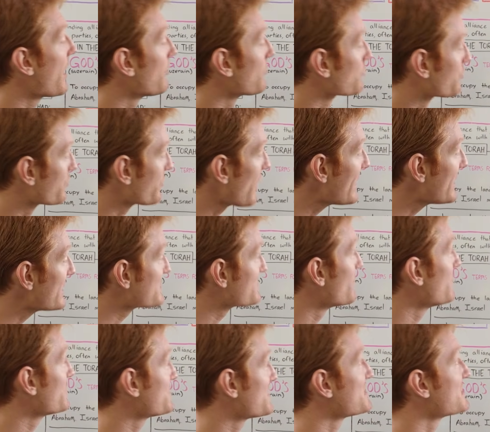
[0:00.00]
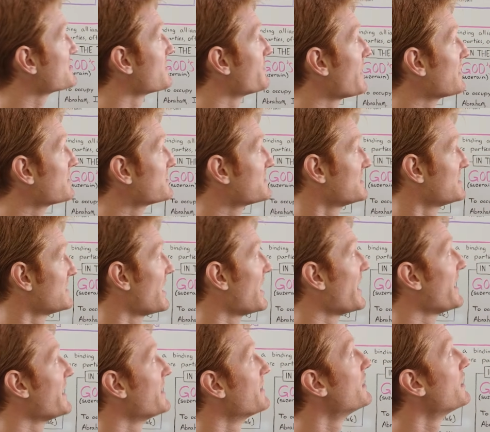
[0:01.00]
right as Moses is about to
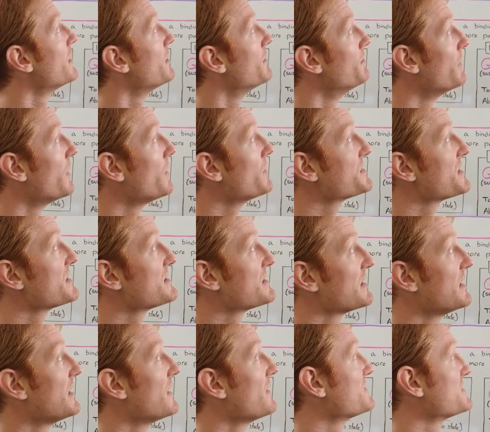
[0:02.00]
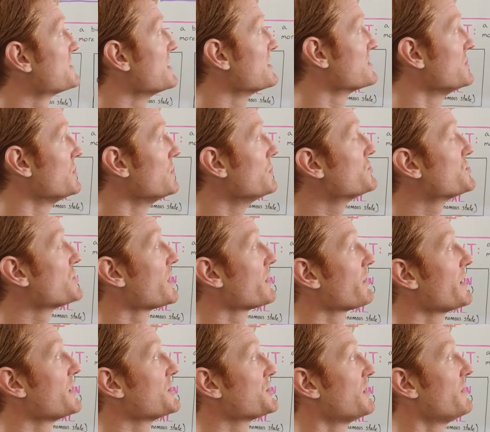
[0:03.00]
die, Moses gives this new
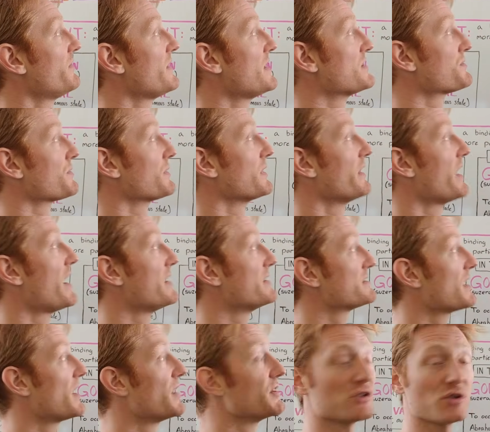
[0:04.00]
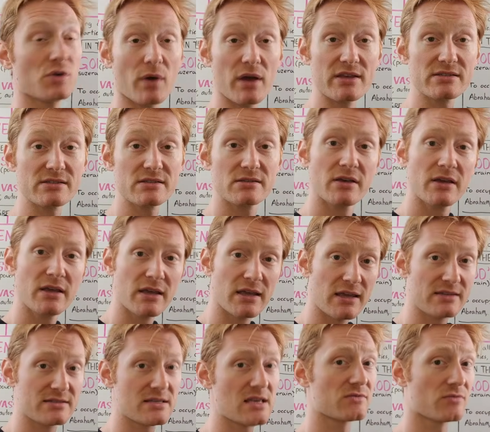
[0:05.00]
generation of Israelites a choice.
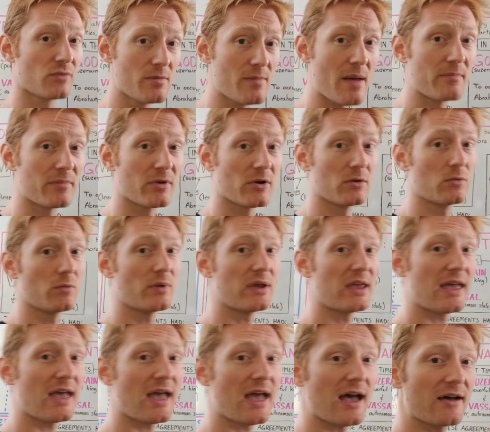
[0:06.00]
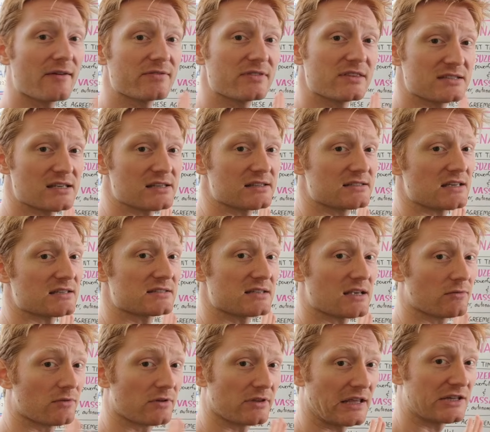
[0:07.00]
He says, remember, we have this
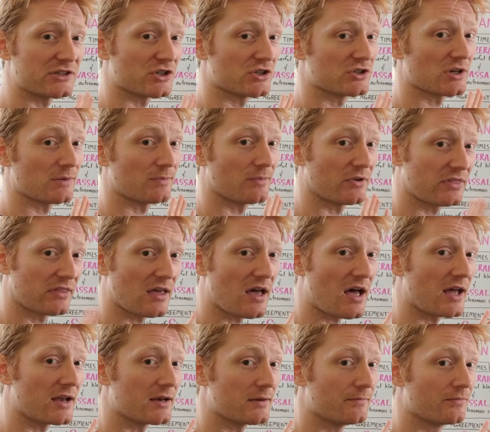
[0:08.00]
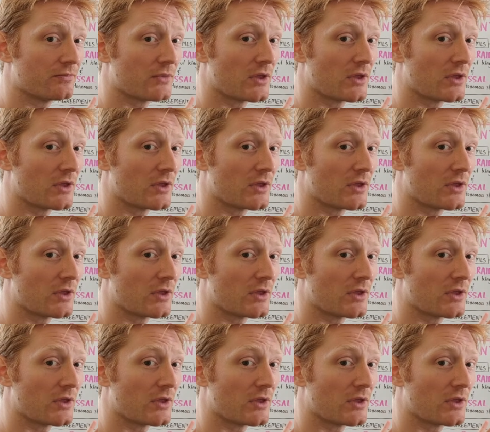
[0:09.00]
existing relationship with God.